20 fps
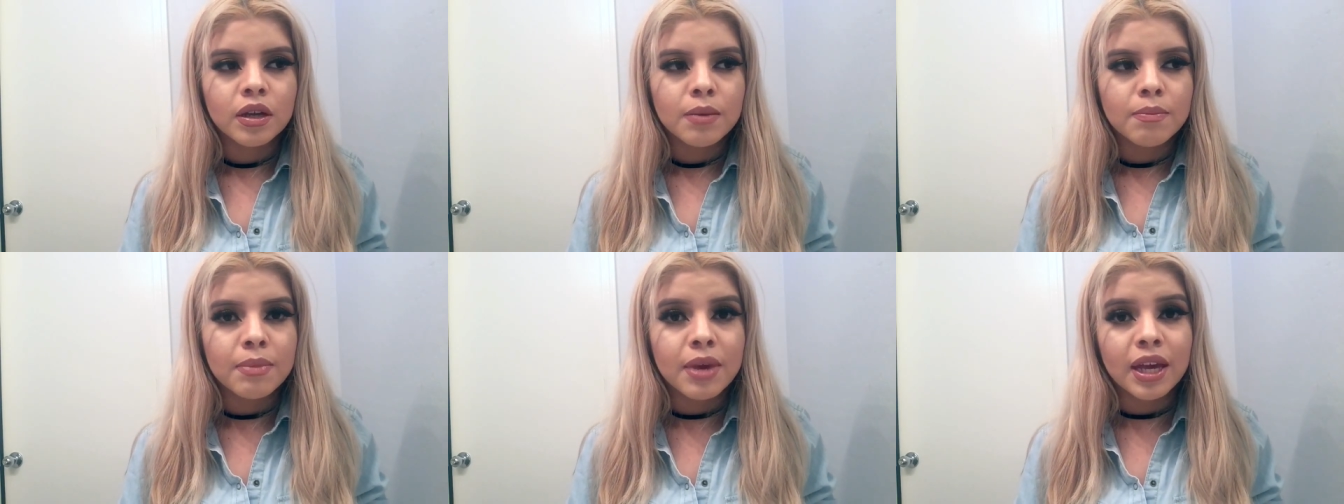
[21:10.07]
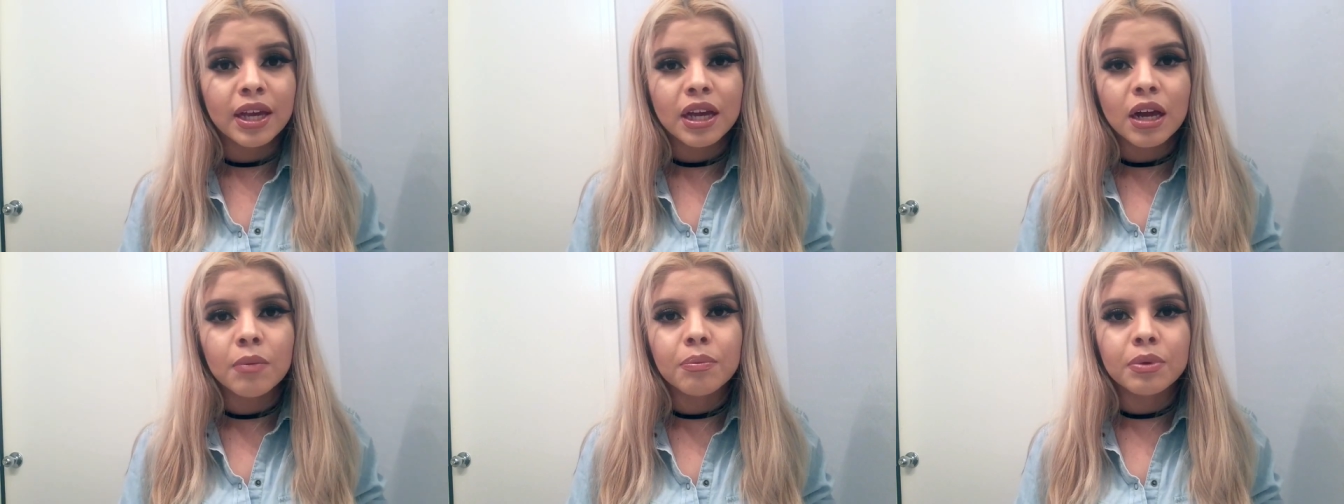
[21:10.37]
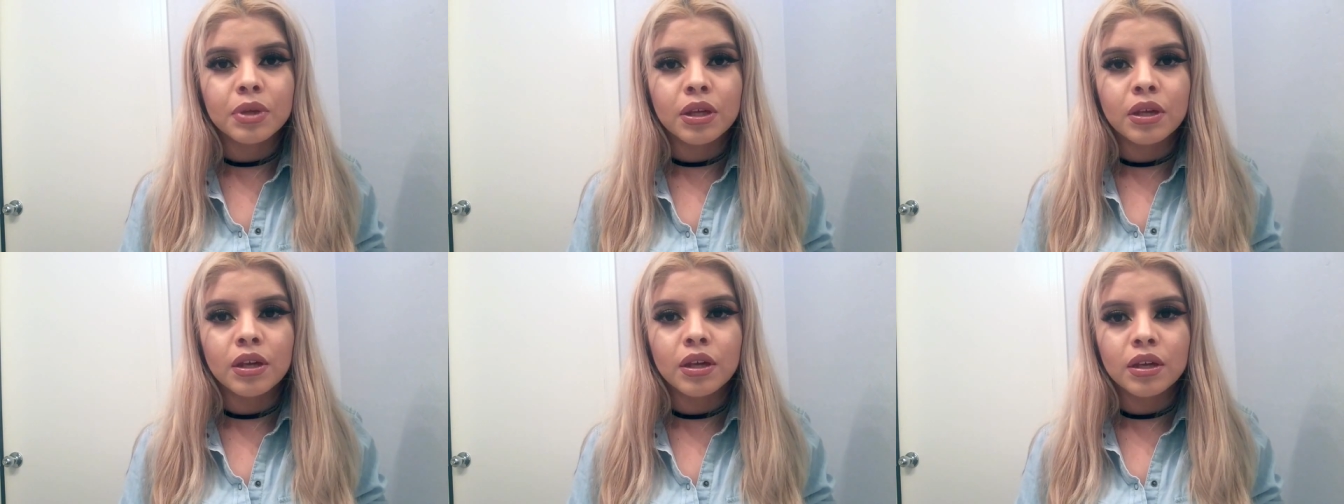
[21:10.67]
Makeup
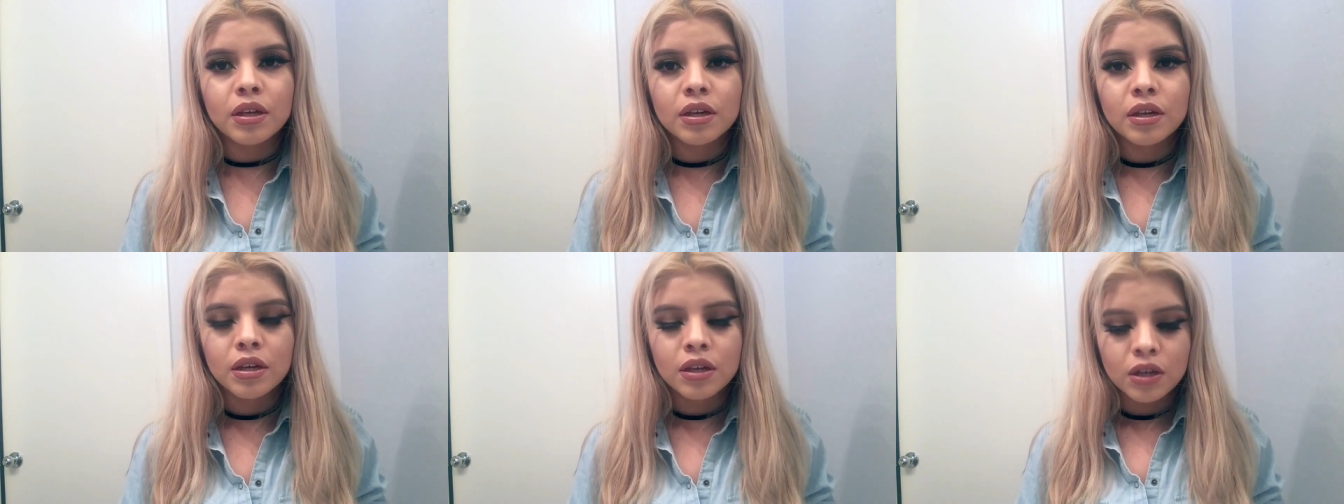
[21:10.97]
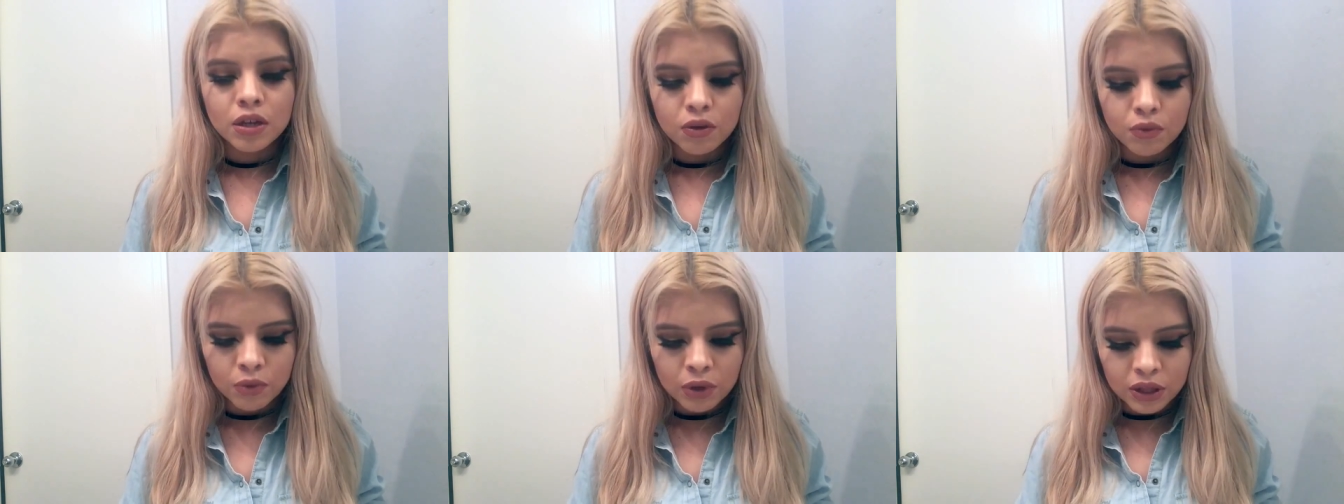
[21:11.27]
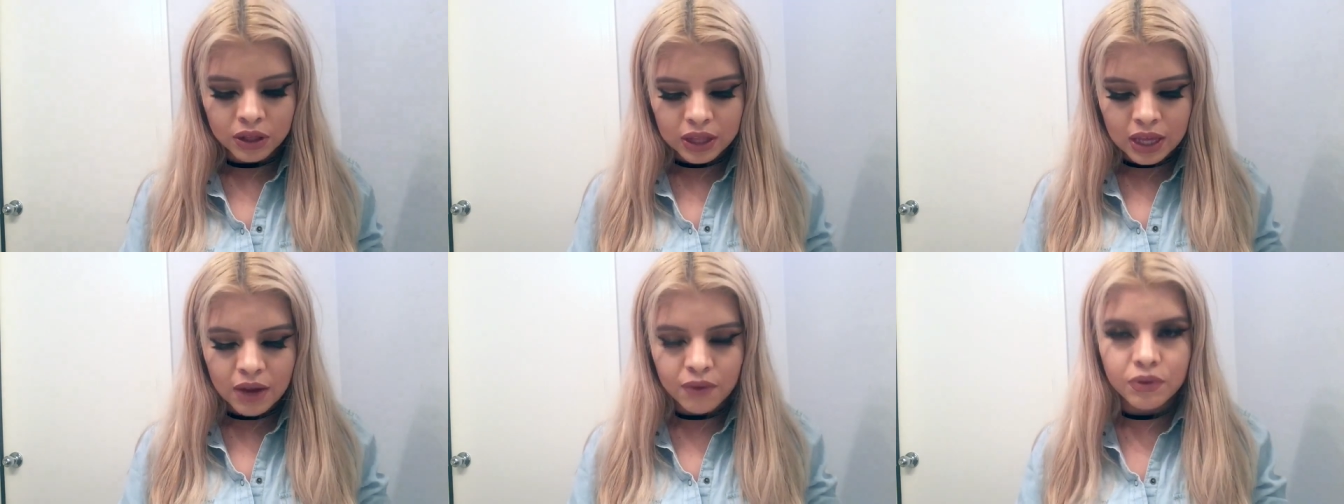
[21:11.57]
Geek
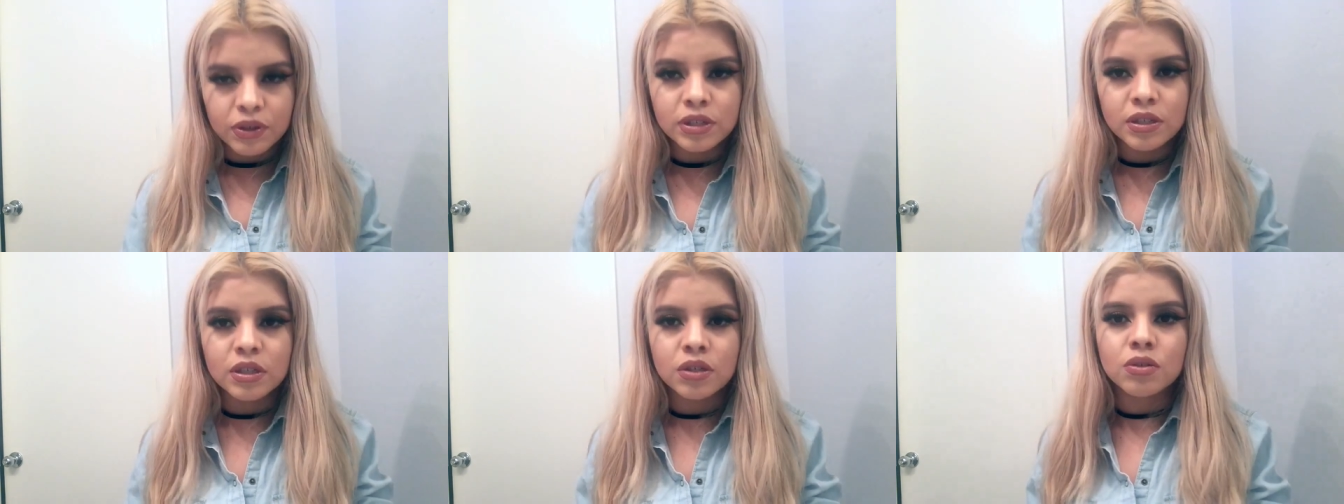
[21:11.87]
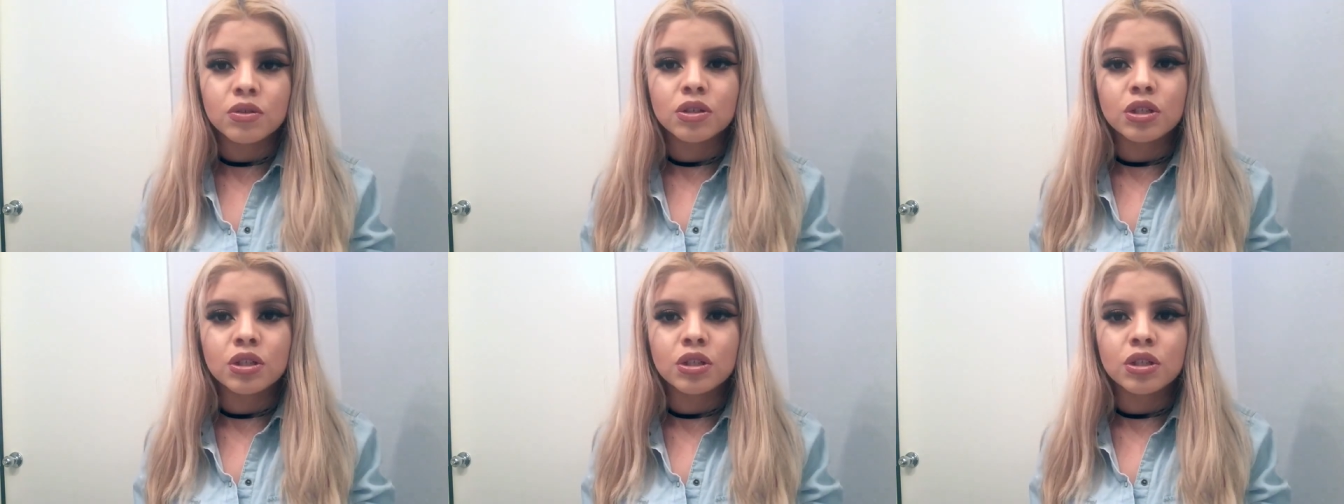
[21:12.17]
with every single